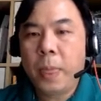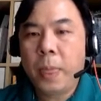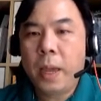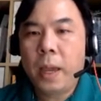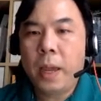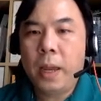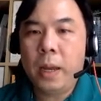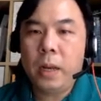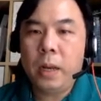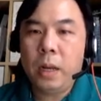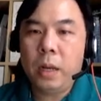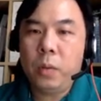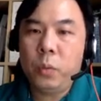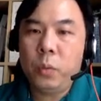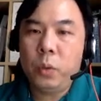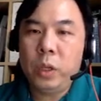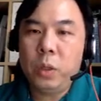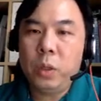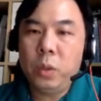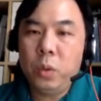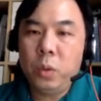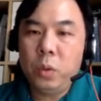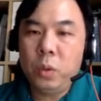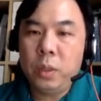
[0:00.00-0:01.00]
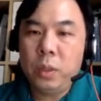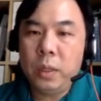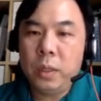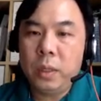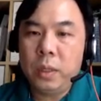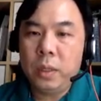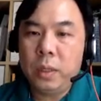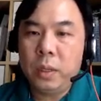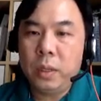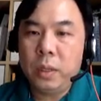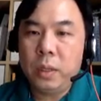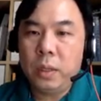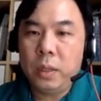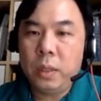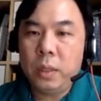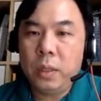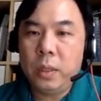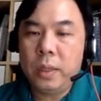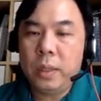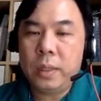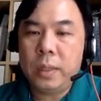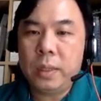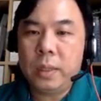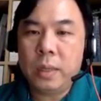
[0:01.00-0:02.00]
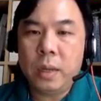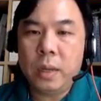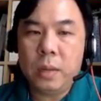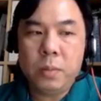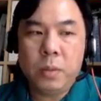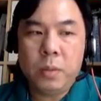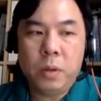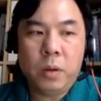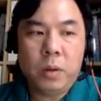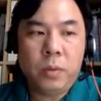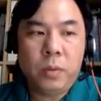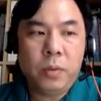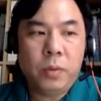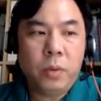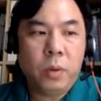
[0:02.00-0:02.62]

And then we know that the sum of